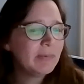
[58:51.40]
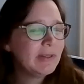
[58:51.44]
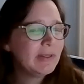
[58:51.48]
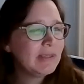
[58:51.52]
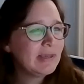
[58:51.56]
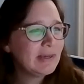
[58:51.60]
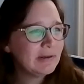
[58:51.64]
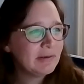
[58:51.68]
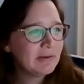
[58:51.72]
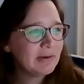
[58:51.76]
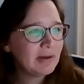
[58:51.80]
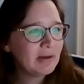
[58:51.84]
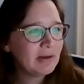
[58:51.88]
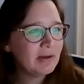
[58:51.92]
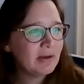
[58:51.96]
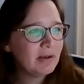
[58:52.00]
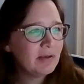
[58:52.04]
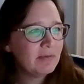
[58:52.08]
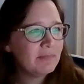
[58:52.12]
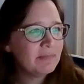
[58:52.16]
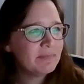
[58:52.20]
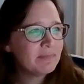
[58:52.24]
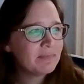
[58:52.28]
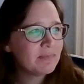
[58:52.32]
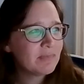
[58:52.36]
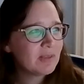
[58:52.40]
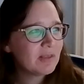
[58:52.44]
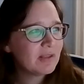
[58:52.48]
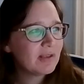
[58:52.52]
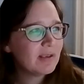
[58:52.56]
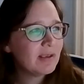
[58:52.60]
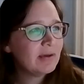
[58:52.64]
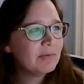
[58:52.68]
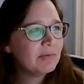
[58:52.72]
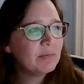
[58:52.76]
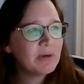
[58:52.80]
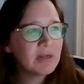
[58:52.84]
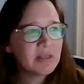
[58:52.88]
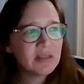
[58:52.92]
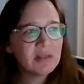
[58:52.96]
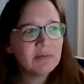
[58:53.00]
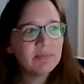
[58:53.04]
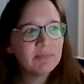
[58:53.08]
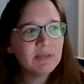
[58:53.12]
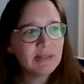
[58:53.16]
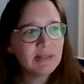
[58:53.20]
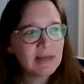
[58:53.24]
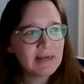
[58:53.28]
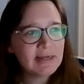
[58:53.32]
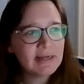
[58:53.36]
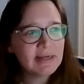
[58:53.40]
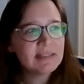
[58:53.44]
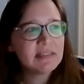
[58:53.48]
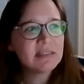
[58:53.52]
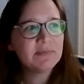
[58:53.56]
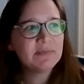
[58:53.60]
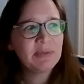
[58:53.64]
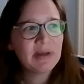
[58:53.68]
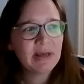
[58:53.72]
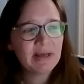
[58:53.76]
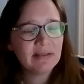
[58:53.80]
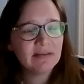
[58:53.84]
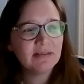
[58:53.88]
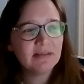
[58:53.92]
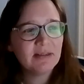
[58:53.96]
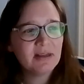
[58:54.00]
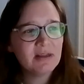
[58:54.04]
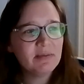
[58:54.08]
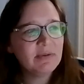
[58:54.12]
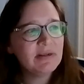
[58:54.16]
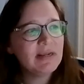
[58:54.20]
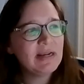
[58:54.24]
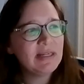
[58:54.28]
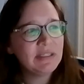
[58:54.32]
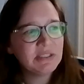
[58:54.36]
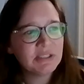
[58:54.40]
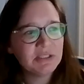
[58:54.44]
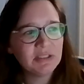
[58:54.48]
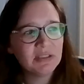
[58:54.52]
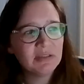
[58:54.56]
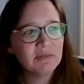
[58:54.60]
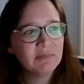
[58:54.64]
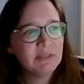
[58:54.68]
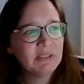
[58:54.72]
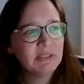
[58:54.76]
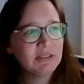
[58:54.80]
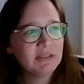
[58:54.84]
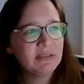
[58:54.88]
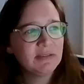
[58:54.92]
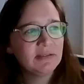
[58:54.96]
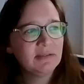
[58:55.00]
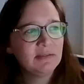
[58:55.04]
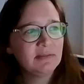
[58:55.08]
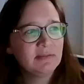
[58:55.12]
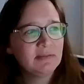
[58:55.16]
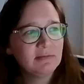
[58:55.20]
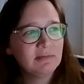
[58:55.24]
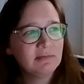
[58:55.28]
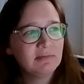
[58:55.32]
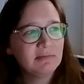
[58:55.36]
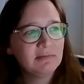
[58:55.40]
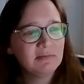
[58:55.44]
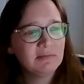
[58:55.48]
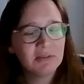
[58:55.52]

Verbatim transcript: we um, at one of the last Bath climate action commission